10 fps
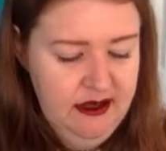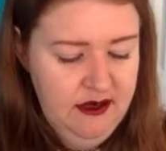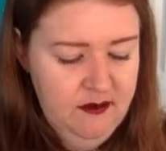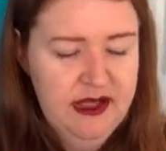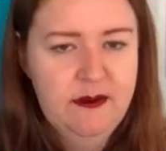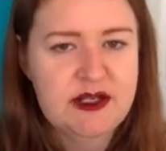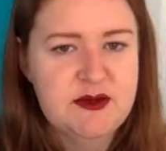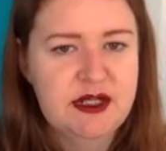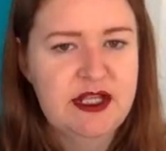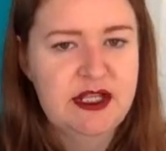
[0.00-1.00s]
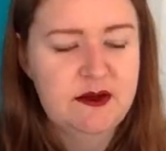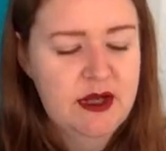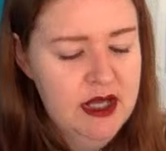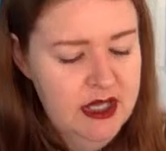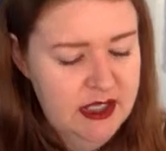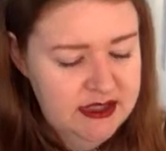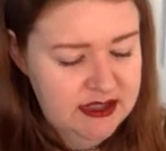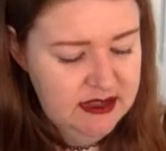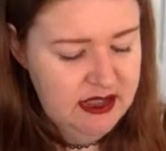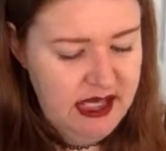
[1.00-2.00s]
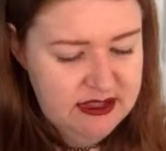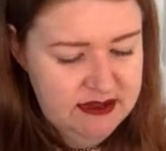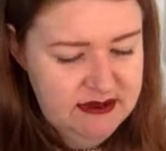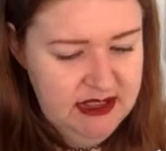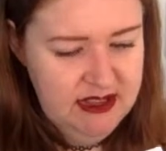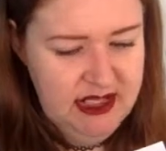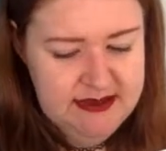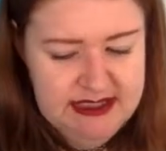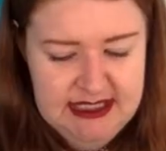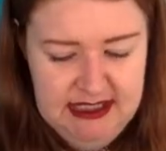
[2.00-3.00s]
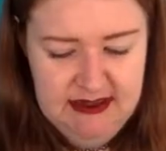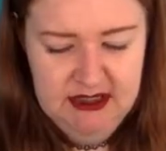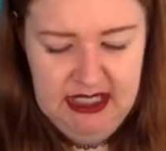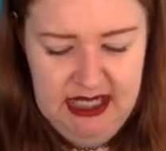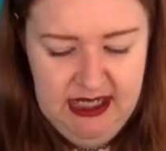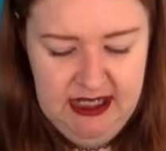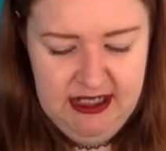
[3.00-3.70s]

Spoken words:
oh wait, which one are you? So I don't really know how to tackle that.